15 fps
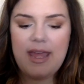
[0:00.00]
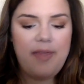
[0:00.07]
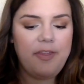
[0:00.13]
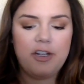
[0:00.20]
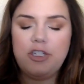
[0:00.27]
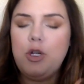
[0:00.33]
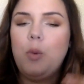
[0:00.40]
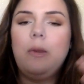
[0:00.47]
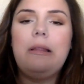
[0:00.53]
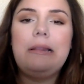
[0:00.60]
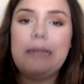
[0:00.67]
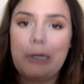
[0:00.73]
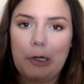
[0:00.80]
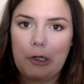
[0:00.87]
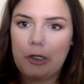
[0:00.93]
There's no
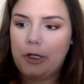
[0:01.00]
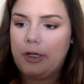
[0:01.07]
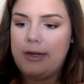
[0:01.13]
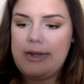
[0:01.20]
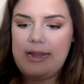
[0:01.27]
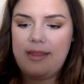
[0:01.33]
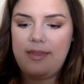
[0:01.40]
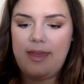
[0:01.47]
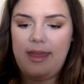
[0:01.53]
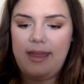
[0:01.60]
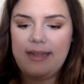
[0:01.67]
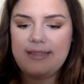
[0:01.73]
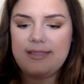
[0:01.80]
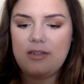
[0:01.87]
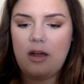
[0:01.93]
glitter or anything.
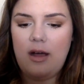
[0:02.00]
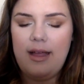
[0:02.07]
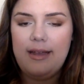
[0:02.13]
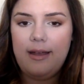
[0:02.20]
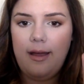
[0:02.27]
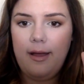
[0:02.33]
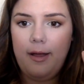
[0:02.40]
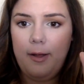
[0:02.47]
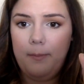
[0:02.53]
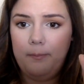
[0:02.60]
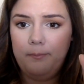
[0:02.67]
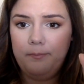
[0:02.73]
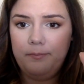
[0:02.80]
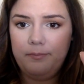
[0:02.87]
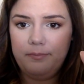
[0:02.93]
It's not,
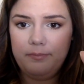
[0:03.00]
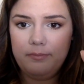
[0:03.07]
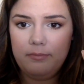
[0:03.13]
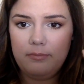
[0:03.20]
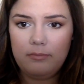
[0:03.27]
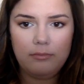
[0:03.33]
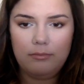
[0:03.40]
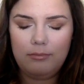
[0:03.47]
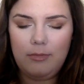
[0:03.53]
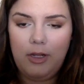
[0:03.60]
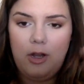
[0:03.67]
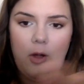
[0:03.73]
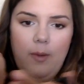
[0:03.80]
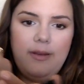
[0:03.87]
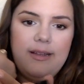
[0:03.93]

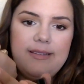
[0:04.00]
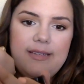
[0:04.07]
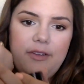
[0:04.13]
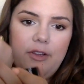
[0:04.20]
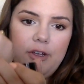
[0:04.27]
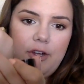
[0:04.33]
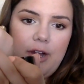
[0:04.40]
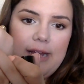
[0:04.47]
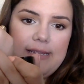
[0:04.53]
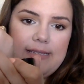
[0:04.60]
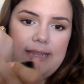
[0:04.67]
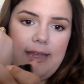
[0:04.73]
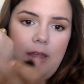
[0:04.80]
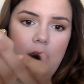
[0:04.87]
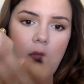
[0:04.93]
it doesn't look
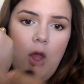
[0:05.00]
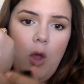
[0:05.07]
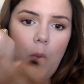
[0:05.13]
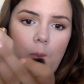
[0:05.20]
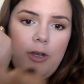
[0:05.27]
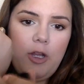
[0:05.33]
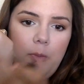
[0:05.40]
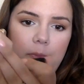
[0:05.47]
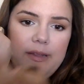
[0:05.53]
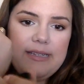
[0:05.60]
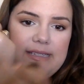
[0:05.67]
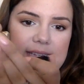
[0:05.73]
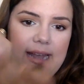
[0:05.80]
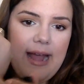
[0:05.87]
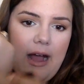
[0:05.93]
crazy. When you
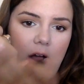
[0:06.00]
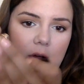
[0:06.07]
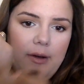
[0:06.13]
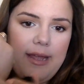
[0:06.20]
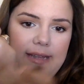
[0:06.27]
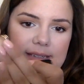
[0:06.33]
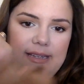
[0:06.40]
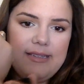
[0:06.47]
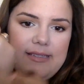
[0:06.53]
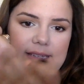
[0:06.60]
blend it out, it's